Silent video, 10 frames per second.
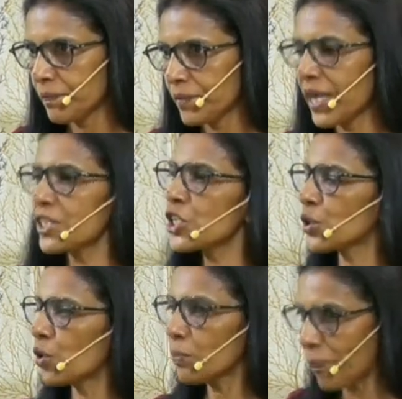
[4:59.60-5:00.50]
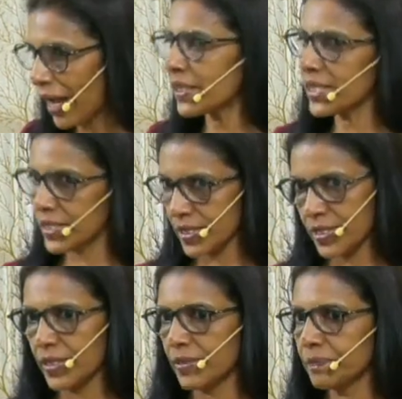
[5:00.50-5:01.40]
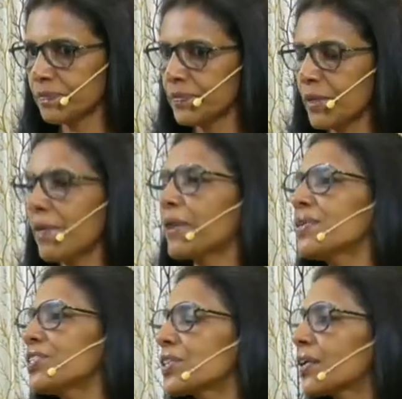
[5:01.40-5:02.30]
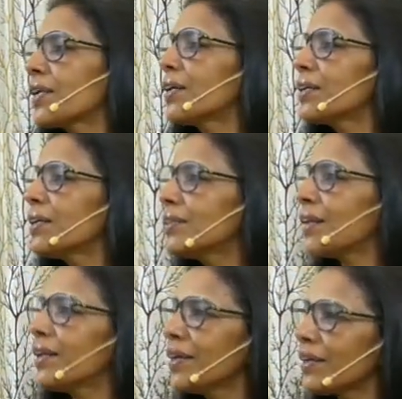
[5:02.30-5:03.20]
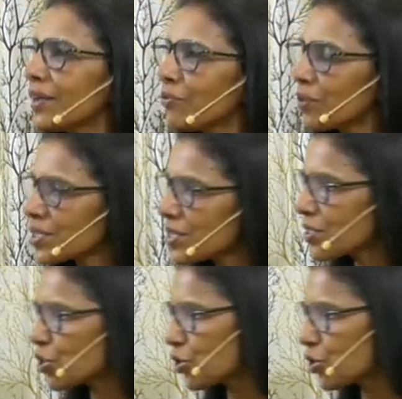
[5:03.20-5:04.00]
That is called practicing sin. Bible is clearly telling in 1